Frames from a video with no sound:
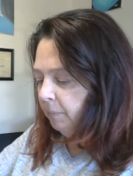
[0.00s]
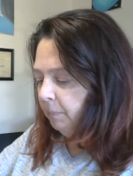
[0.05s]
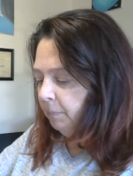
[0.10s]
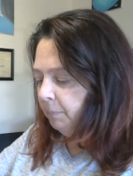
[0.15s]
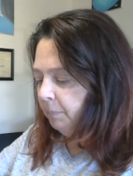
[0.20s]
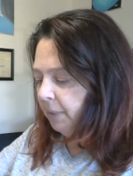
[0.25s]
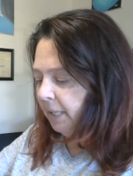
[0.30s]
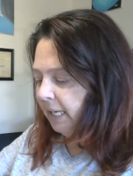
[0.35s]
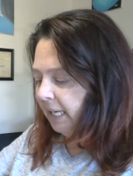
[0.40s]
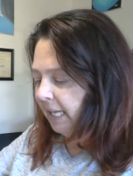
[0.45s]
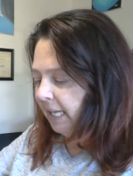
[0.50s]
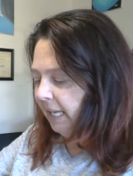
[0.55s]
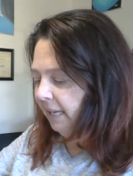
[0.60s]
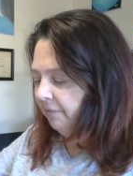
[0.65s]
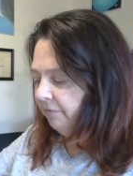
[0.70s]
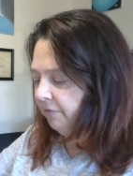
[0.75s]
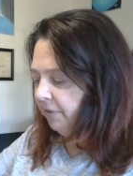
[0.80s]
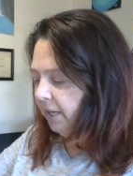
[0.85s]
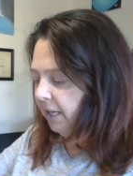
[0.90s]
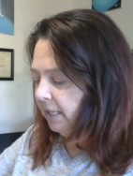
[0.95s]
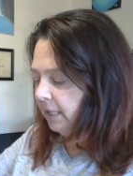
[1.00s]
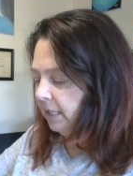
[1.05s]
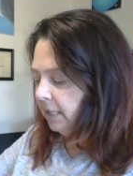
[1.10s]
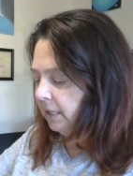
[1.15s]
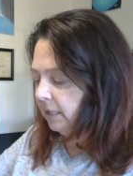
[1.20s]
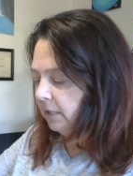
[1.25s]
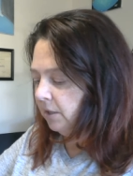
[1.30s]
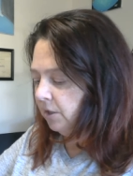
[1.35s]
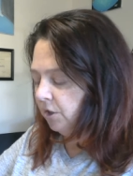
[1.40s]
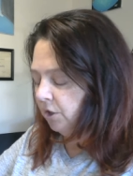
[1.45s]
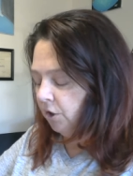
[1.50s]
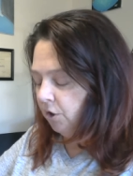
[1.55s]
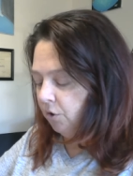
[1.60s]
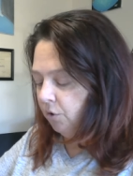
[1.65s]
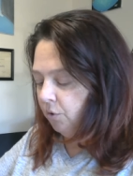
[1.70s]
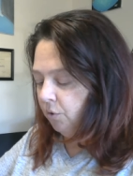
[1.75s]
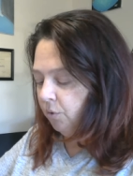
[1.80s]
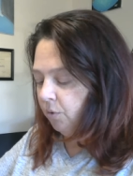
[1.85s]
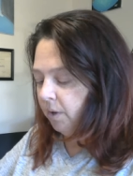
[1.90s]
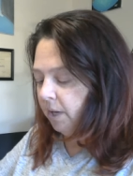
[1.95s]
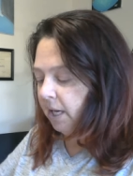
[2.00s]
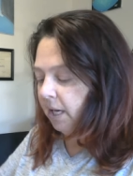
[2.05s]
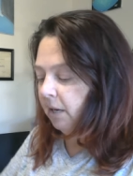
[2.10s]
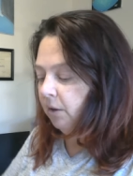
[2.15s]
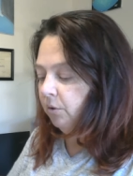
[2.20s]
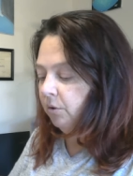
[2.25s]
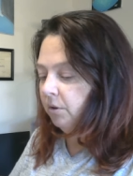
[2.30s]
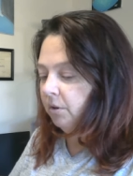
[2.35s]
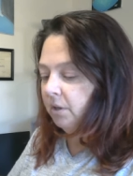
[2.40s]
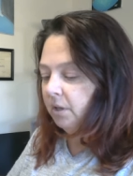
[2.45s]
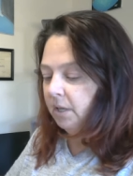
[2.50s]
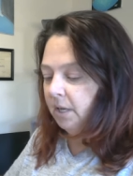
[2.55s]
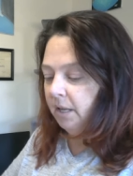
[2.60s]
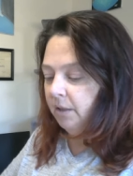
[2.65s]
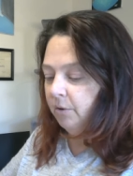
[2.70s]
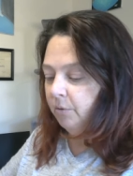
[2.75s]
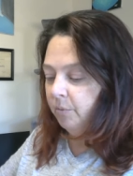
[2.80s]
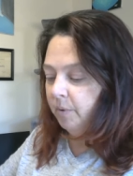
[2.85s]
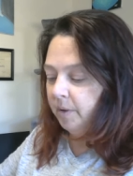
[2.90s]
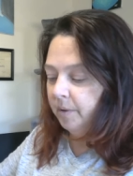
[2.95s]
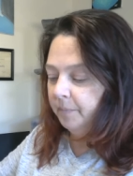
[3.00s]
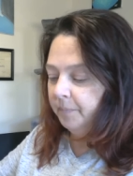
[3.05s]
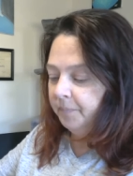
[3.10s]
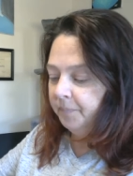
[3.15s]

but I can't find it. So I ordered another one